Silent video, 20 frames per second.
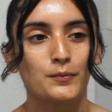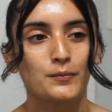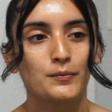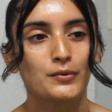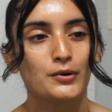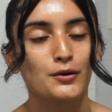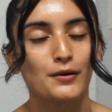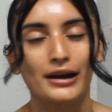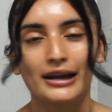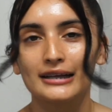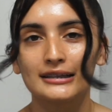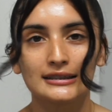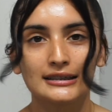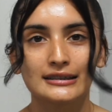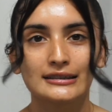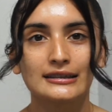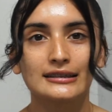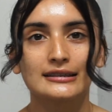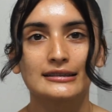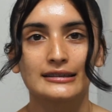crazy
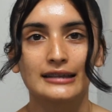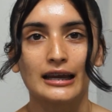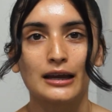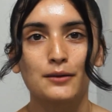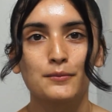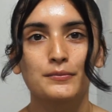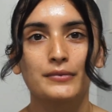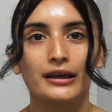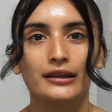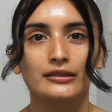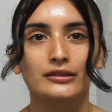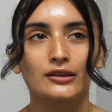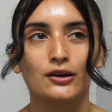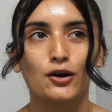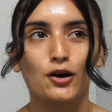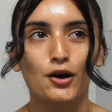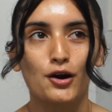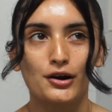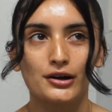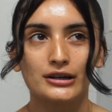to say that the
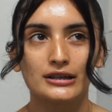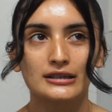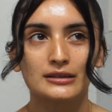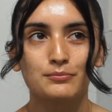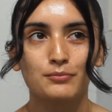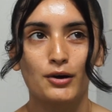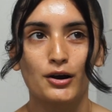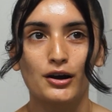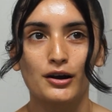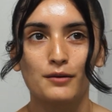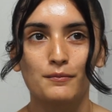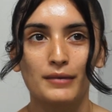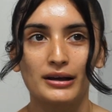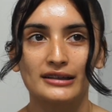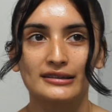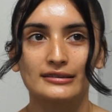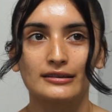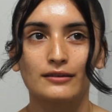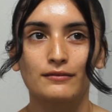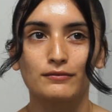hardest part of my
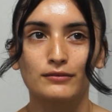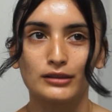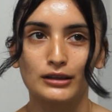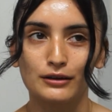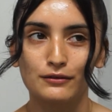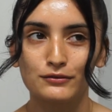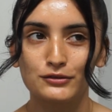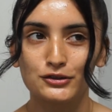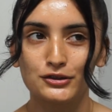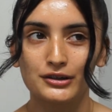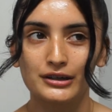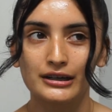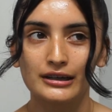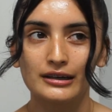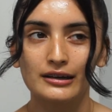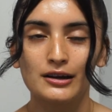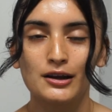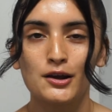self-love journey